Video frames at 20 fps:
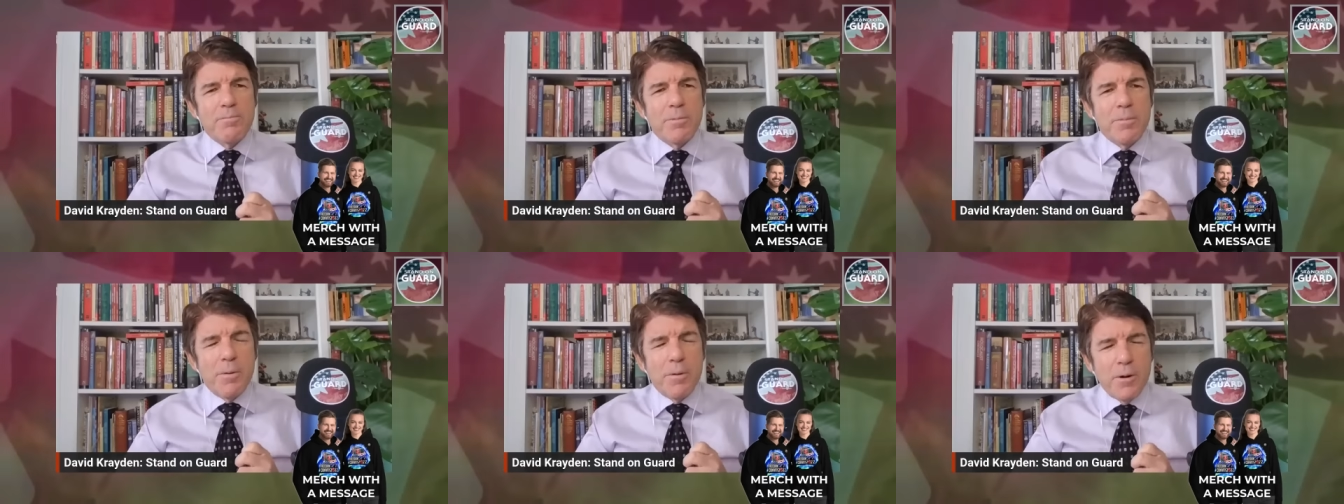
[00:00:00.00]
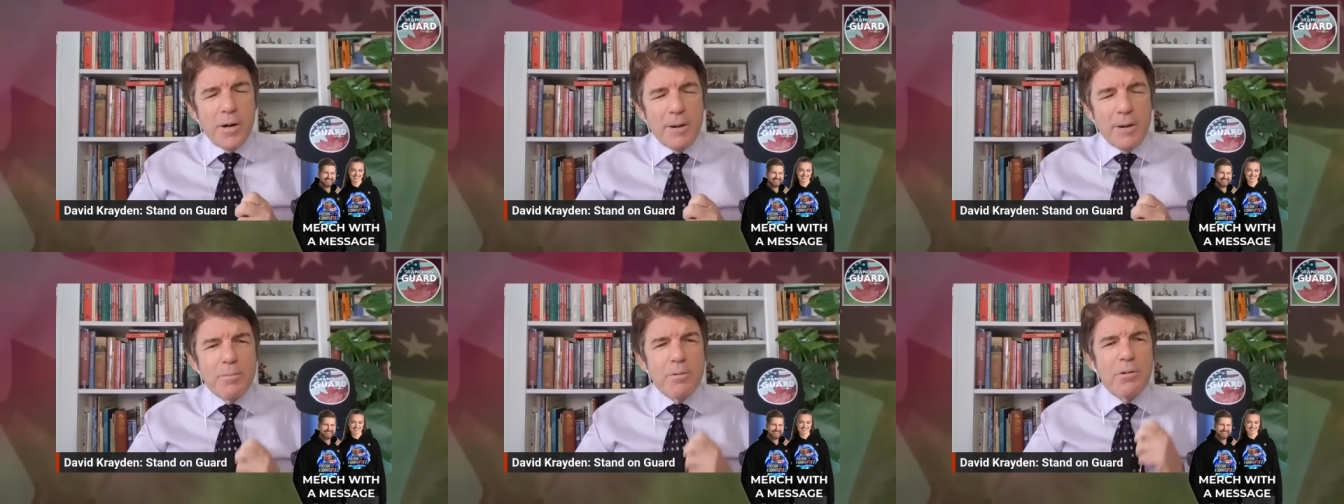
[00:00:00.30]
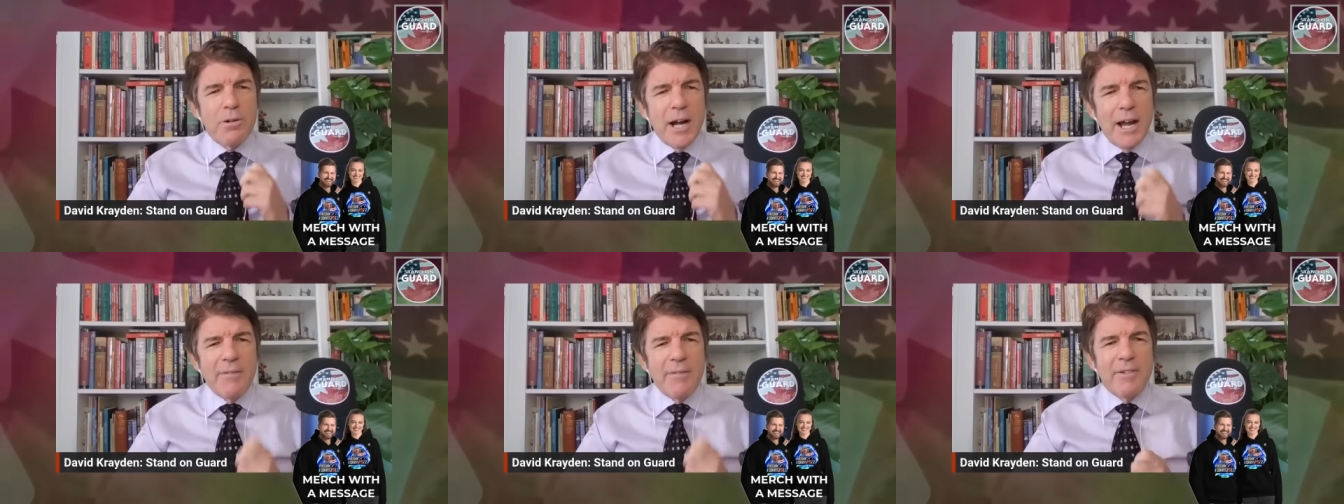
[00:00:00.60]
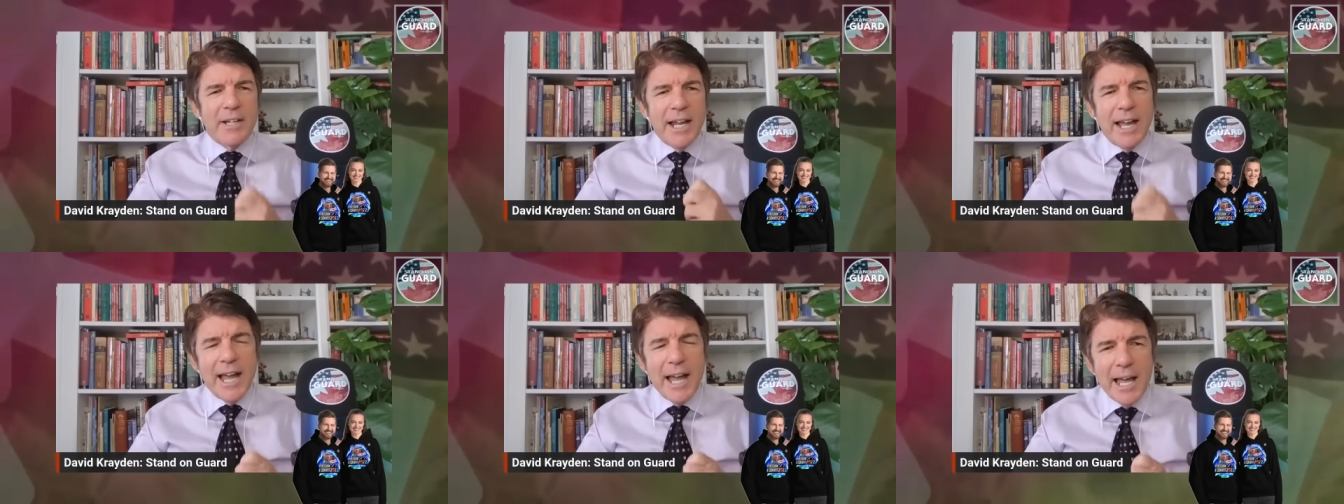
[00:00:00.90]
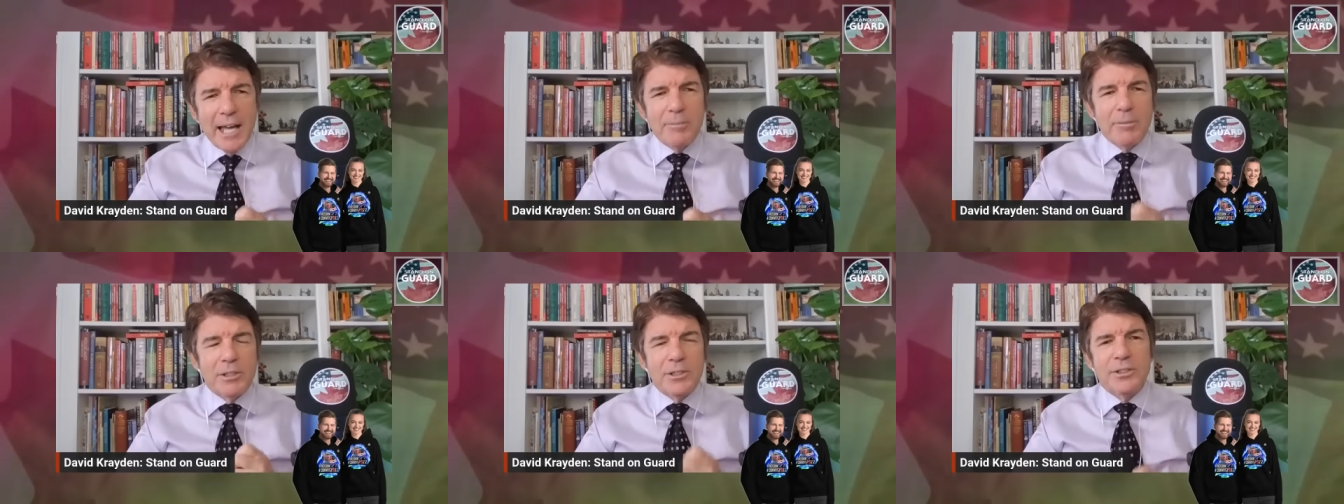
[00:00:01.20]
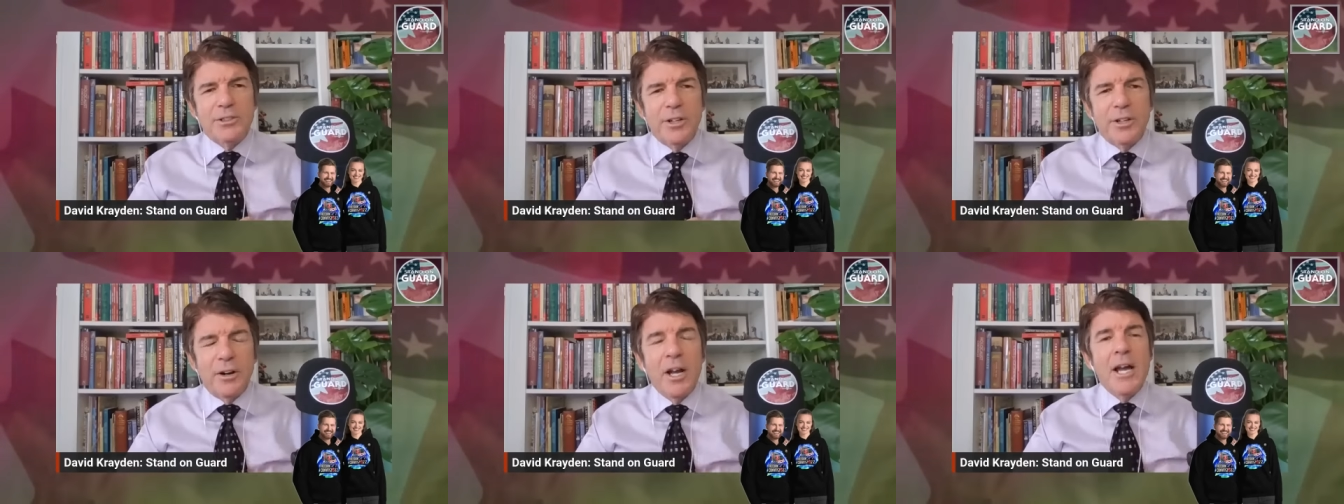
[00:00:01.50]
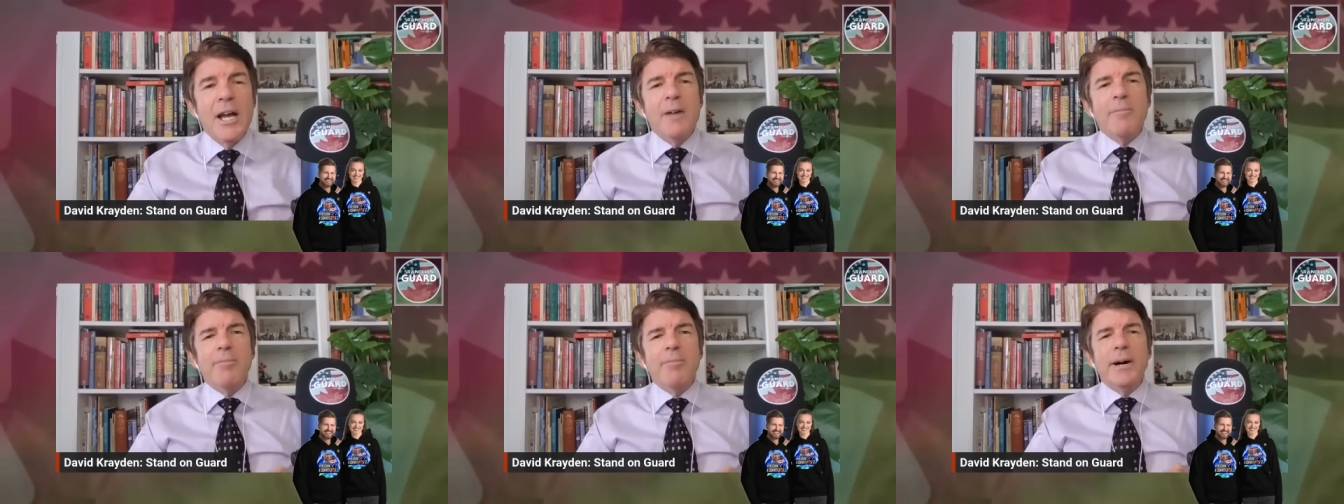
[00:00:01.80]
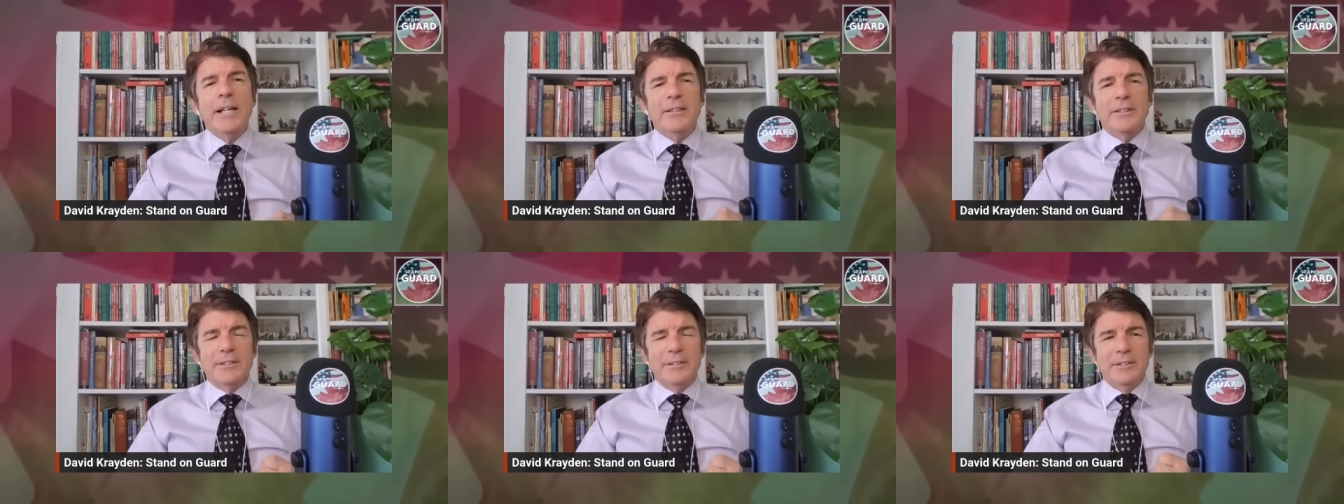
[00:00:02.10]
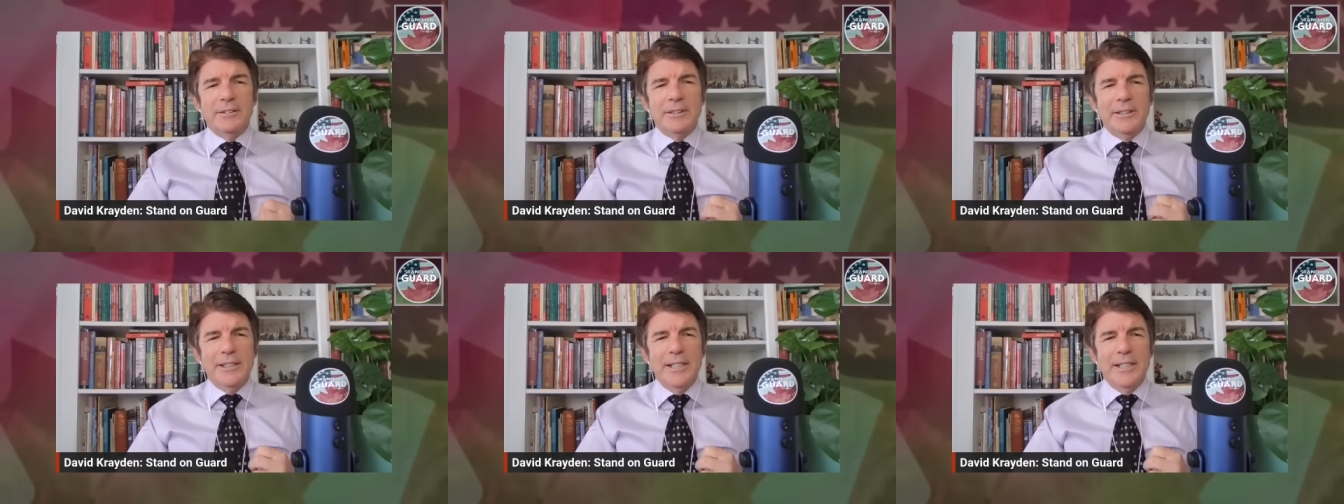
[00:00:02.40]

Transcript: pr private habits are, but